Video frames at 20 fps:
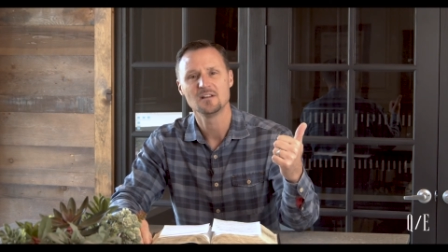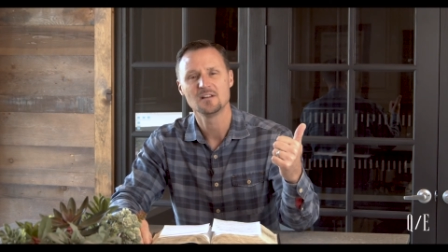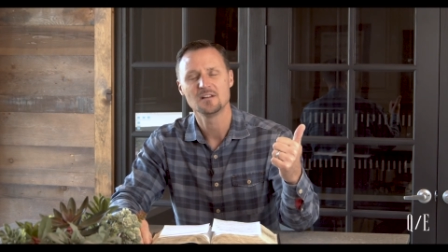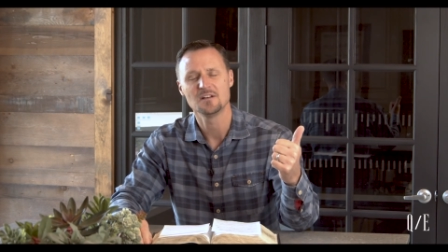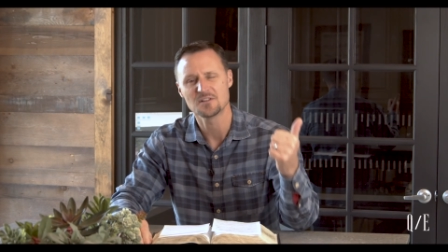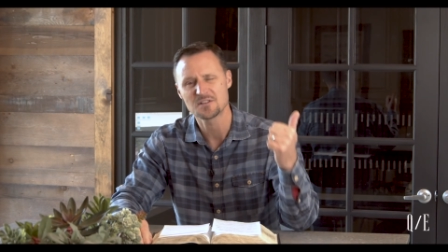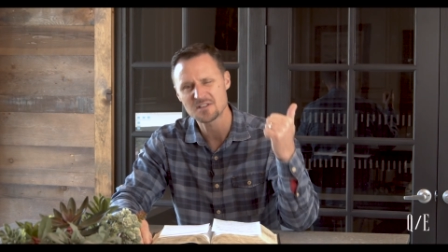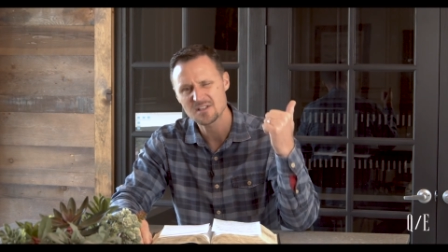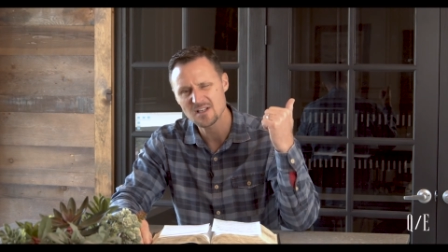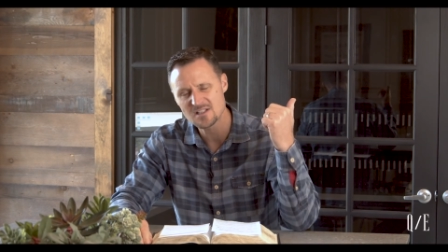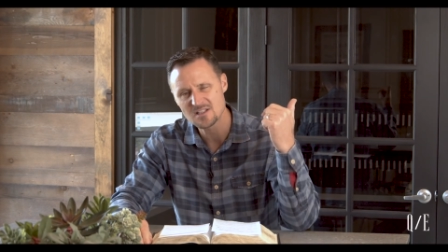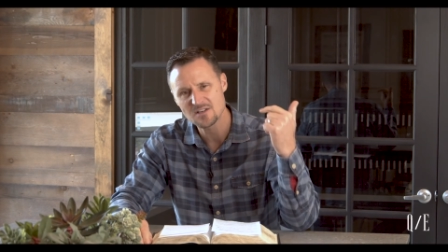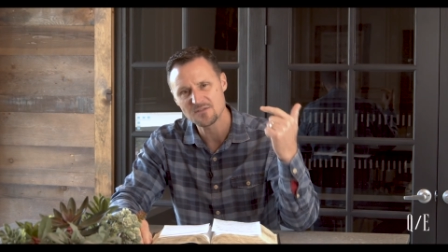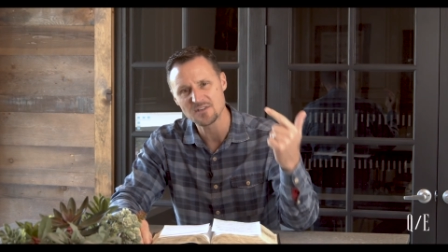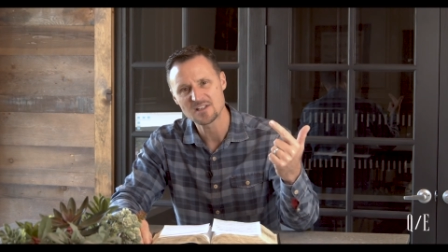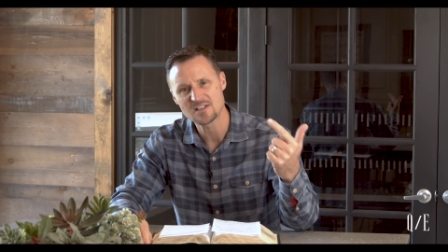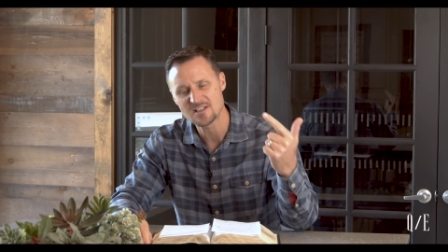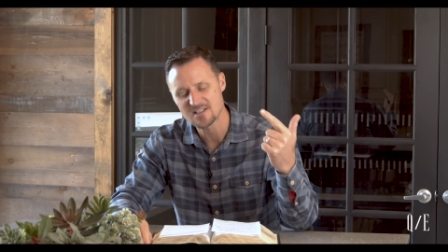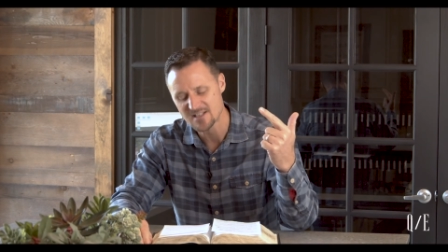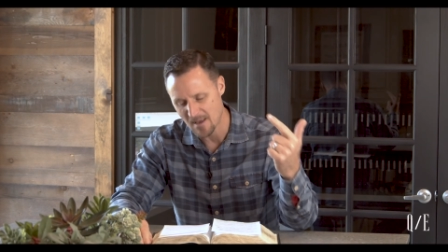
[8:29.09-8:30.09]
your sense of
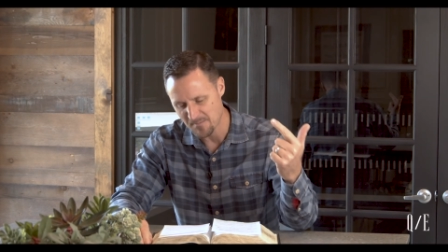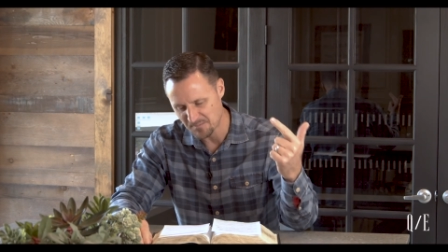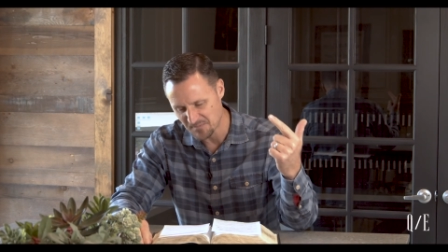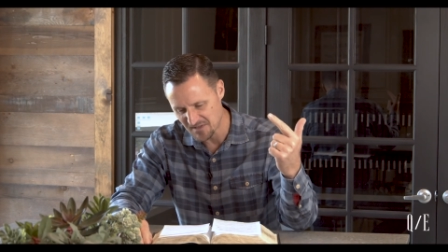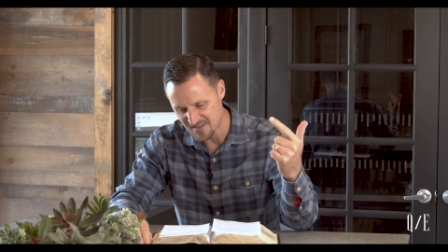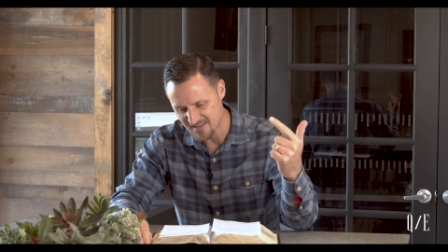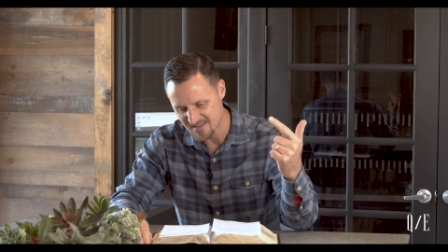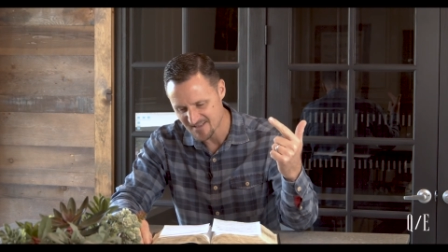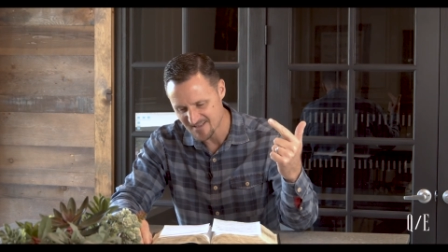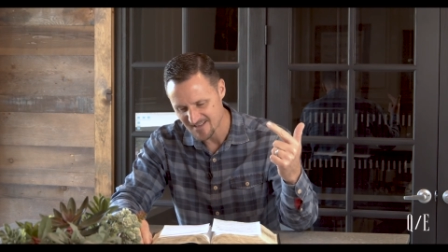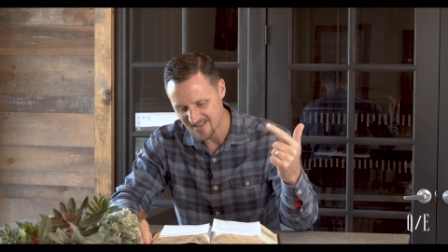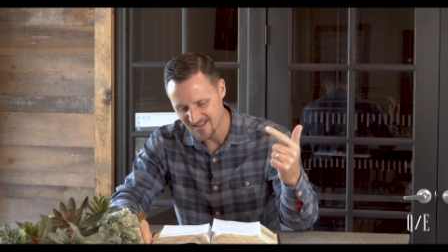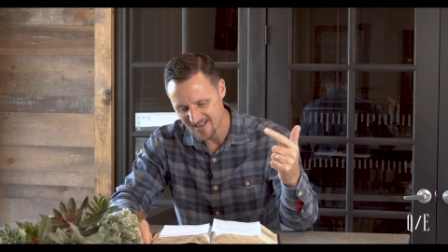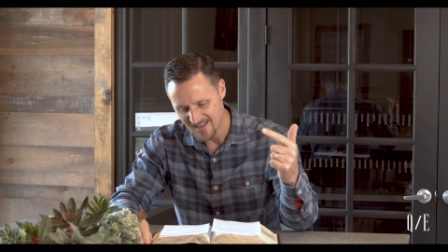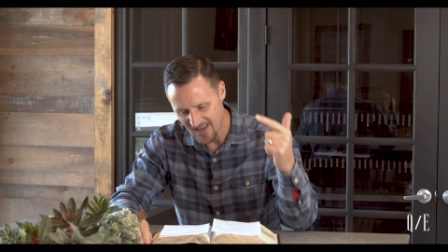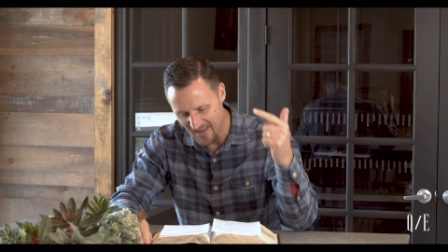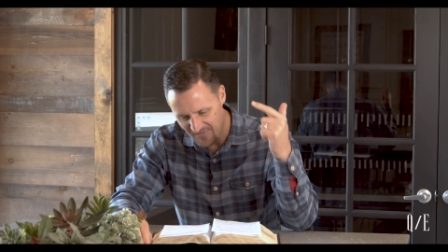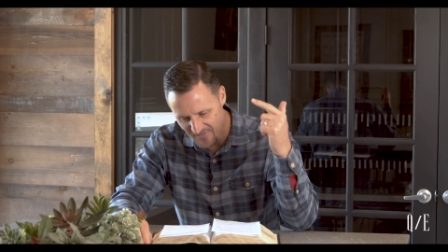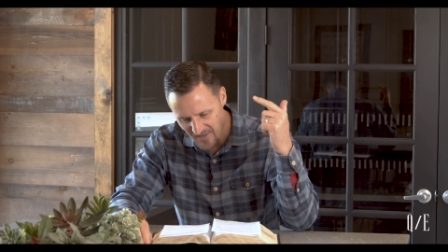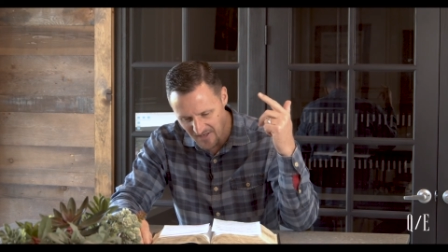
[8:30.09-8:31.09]
acceptance,
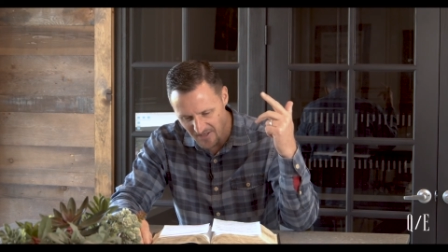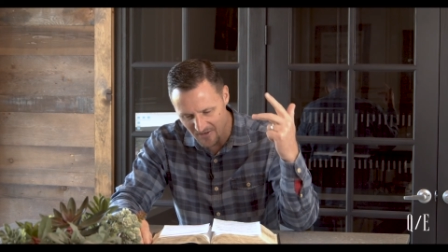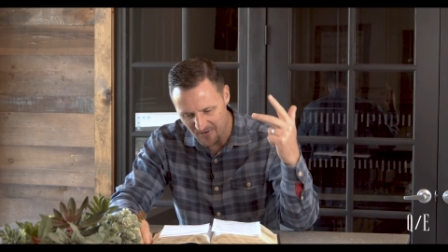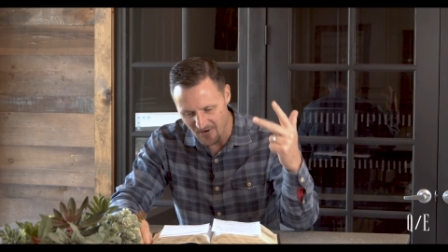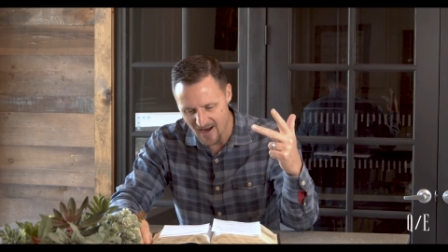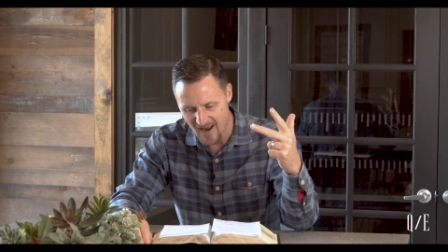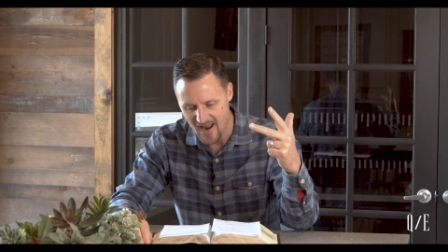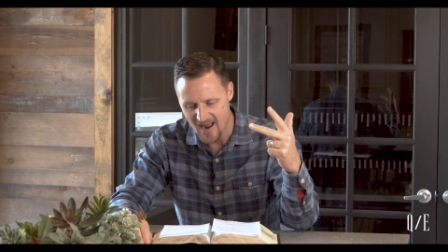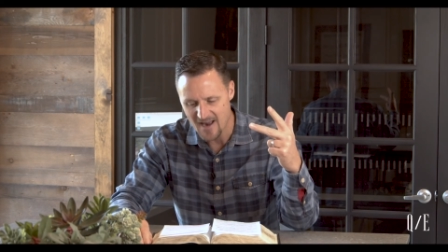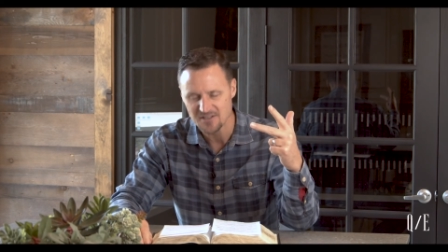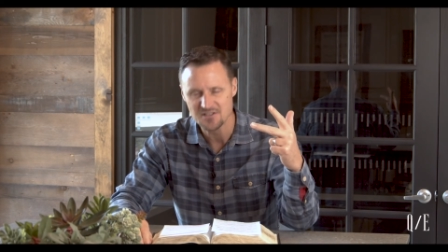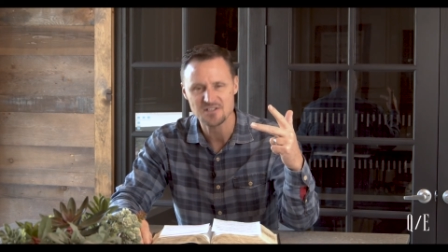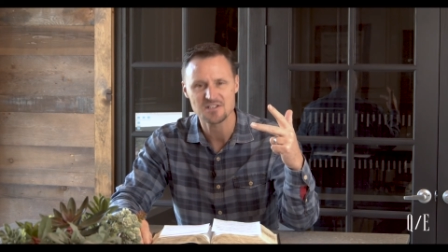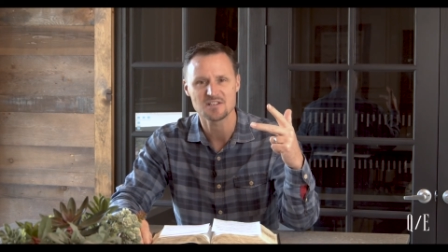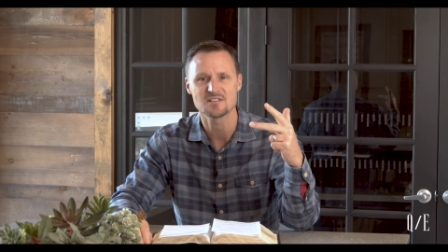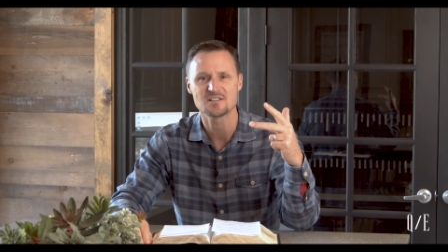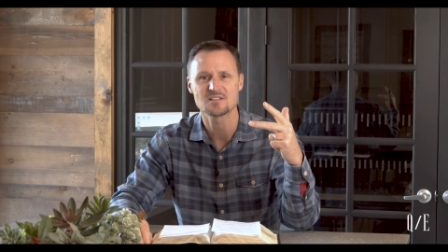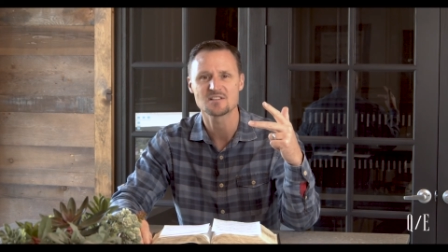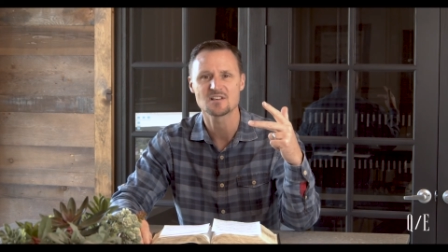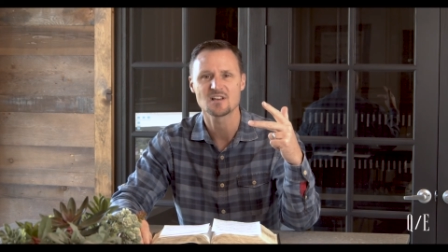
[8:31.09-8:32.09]
and that your
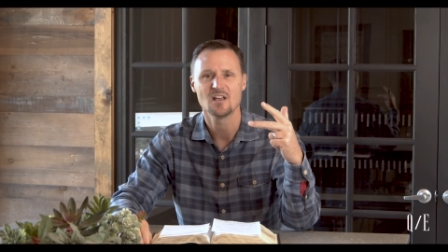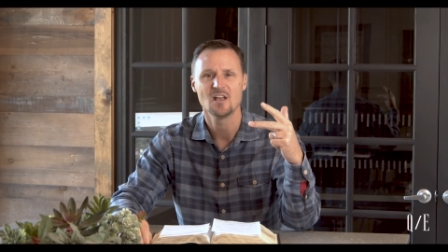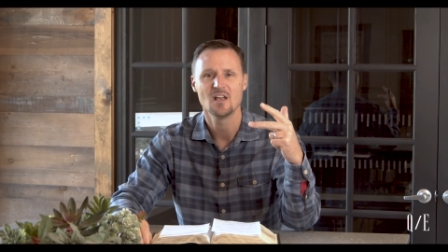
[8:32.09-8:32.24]
actions